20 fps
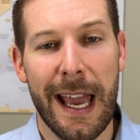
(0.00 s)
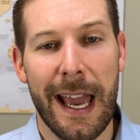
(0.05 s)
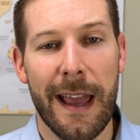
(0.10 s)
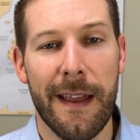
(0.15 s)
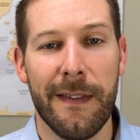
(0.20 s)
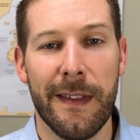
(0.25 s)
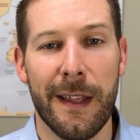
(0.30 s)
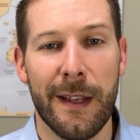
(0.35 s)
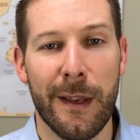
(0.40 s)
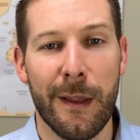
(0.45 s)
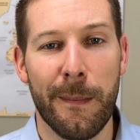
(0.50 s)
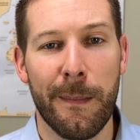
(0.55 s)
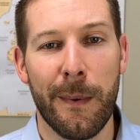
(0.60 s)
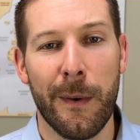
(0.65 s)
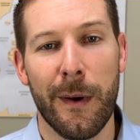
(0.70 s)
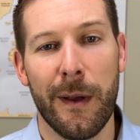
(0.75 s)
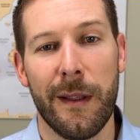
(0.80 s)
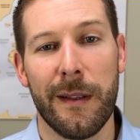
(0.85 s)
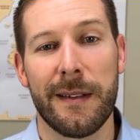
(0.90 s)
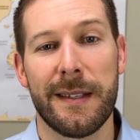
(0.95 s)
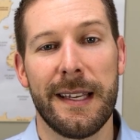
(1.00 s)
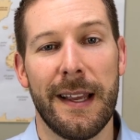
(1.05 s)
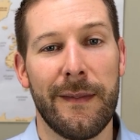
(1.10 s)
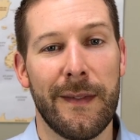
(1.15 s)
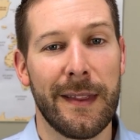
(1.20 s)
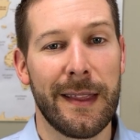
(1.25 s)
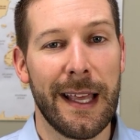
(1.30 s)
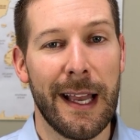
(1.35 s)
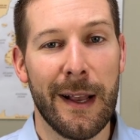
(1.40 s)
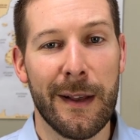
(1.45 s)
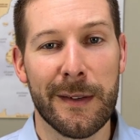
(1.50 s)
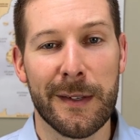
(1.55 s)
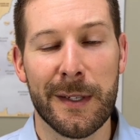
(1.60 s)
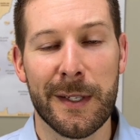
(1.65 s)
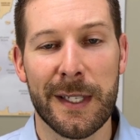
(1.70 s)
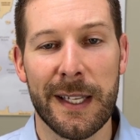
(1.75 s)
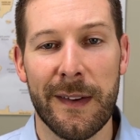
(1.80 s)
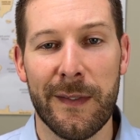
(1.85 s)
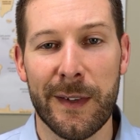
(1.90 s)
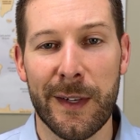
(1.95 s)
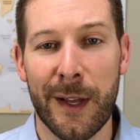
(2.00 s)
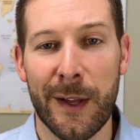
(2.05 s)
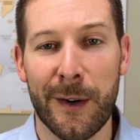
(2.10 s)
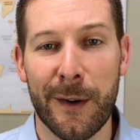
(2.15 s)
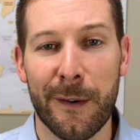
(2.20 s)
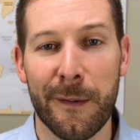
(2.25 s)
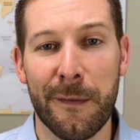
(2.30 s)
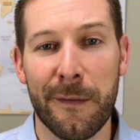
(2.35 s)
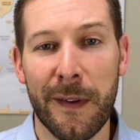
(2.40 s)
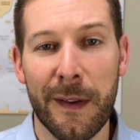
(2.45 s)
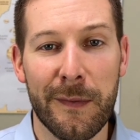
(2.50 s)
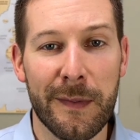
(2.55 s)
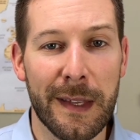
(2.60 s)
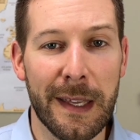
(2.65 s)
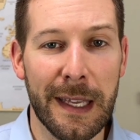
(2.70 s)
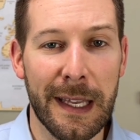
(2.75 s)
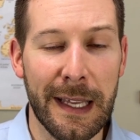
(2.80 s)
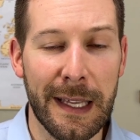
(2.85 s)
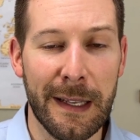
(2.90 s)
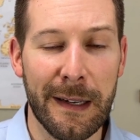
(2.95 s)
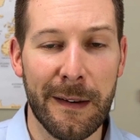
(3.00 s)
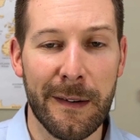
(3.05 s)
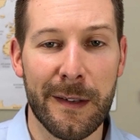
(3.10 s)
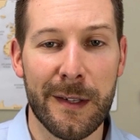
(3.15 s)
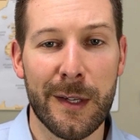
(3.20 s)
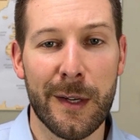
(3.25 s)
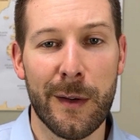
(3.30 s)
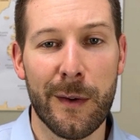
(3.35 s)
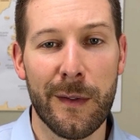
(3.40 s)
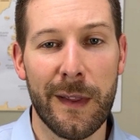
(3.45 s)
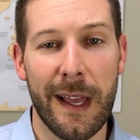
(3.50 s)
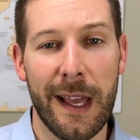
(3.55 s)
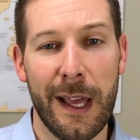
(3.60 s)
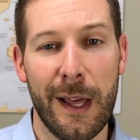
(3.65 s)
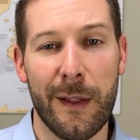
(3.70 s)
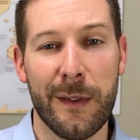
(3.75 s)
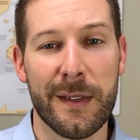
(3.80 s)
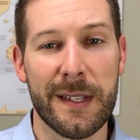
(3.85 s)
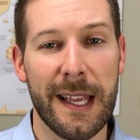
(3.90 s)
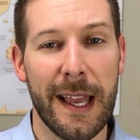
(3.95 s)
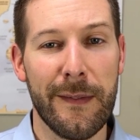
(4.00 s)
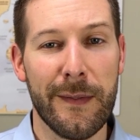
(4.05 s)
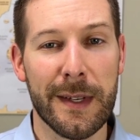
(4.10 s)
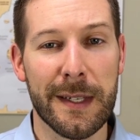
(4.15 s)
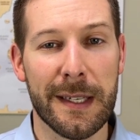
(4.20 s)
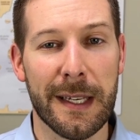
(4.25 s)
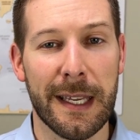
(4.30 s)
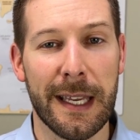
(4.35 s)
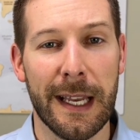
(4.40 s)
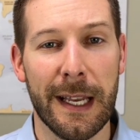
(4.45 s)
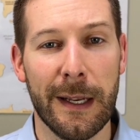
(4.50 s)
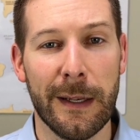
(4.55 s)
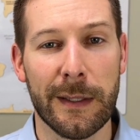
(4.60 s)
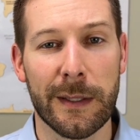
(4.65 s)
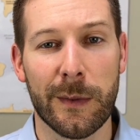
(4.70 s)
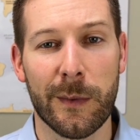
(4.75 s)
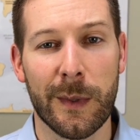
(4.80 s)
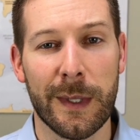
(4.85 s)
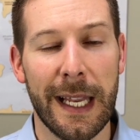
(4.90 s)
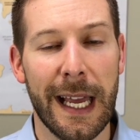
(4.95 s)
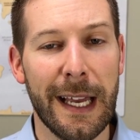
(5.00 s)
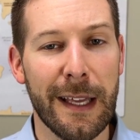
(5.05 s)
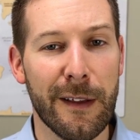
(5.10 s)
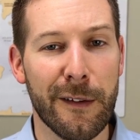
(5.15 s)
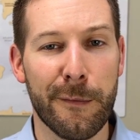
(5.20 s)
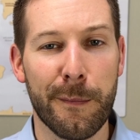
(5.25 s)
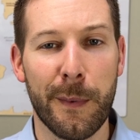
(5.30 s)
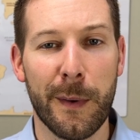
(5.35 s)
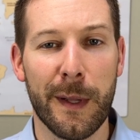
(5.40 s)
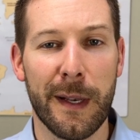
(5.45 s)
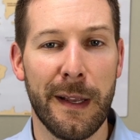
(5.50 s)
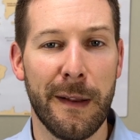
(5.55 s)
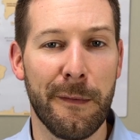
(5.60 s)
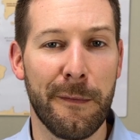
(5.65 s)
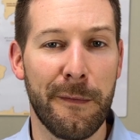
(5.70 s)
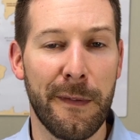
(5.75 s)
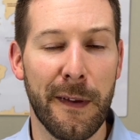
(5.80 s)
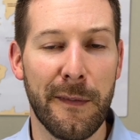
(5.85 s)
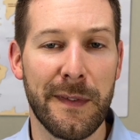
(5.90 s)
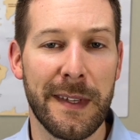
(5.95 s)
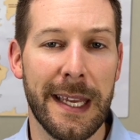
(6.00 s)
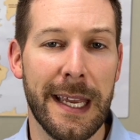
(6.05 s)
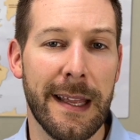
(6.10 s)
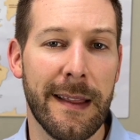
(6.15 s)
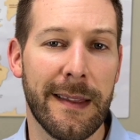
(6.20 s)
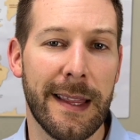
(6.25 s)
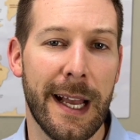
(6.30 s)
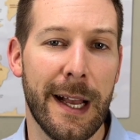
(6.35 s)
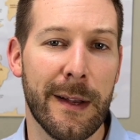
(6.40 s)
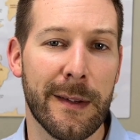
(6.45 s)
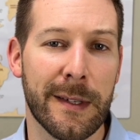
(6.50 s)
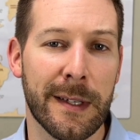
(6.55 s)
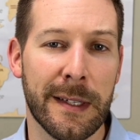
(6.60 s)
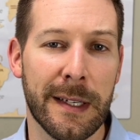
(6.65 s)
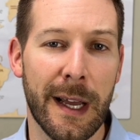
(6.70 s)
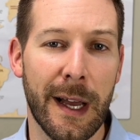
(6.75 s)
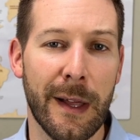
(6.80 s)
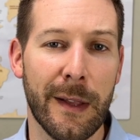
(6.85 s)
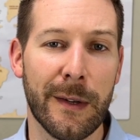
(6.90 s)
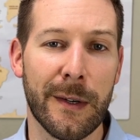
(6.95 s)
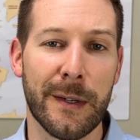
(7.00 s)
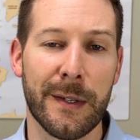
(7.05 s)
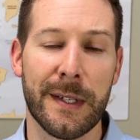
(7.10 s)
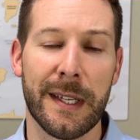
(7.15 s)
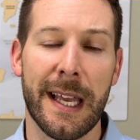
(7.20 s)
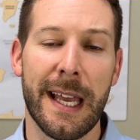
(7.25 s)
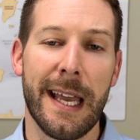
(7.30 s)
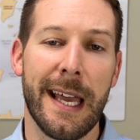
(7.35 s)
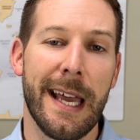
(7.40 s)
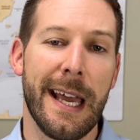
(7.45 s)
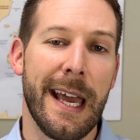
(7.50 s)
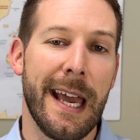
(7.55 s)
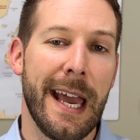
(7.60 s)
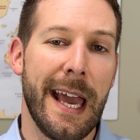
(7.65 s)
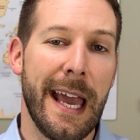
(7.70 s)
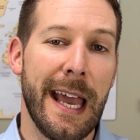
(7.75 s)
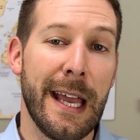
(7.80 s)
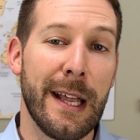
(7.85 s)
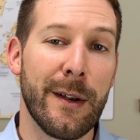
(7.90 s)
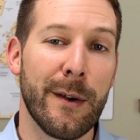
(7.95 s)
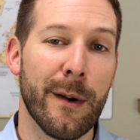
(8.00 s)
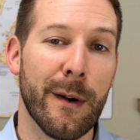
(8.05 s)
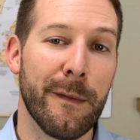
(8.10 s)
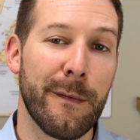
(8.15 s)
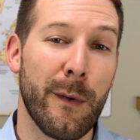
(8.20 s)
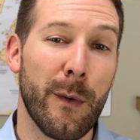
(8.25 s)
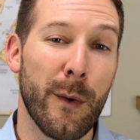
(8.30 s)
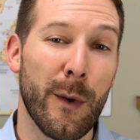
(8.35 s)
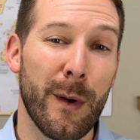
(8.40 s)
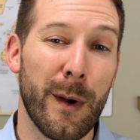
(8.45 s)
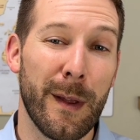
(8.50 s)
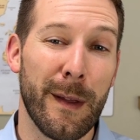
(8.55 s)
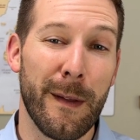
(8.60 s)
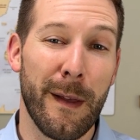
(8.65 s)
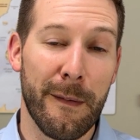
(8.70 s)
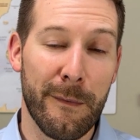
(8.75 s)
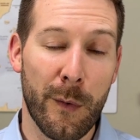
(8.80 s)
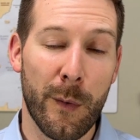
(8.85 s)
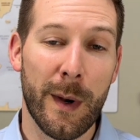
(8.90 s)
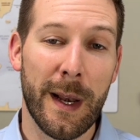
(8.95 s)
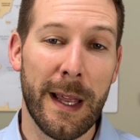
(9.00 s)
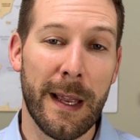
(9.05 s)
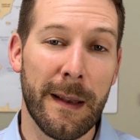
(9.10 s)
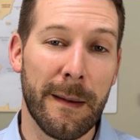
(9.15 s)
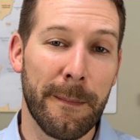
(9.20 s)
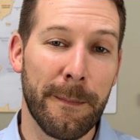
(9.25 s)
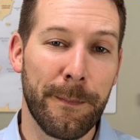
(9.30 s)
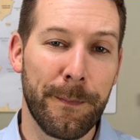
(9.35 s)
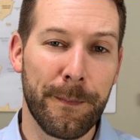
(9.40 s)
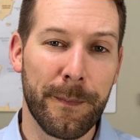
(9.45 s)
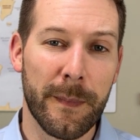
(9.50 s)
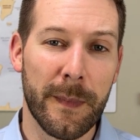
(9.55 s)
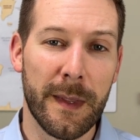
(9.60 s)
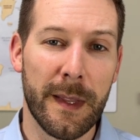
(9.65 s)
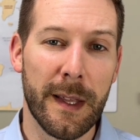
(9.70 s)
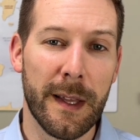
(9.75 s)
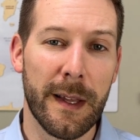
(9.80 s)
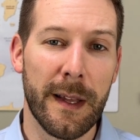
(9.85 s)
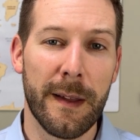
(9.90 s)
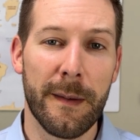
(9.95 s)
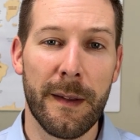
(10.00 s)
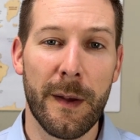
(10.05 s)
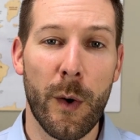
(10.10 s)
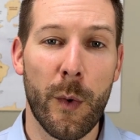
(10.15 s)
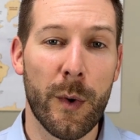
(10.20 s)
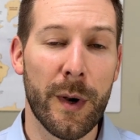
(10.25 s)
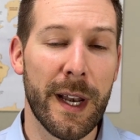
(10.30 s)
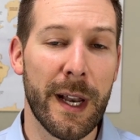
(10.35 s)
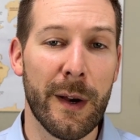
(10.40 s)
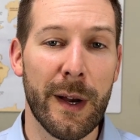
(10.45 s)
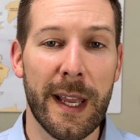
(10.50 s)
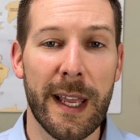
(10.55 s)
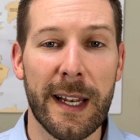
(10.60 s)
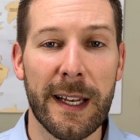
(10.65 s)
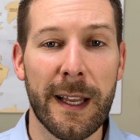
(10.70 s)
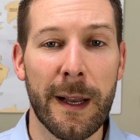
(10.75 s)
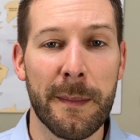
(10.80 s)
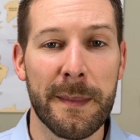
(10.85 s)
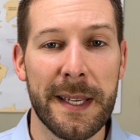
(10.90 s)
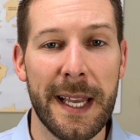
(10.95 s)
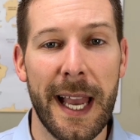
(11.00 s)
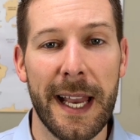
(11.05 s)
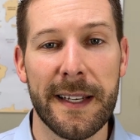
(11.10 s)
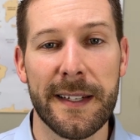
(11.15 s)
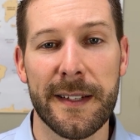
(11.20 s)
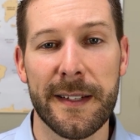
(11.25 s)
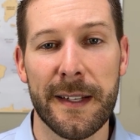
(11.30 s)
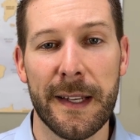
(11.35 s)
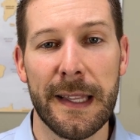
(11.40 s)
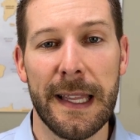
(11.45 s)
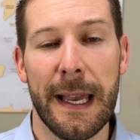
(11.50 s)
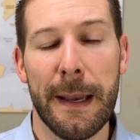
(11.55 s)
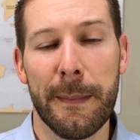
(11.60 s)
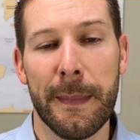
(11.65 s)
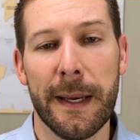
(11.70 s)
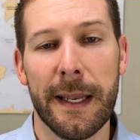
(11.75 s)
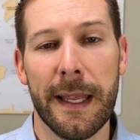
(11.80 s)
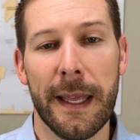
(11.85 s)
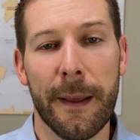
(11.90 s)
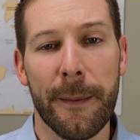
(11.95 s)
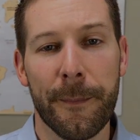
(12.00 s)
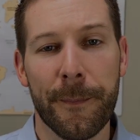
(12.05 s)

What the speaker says: And then you put $7,750 in to the health savings account. Well, now you've put in $15,000 and you're avoiding the ordinary income taxes on that money.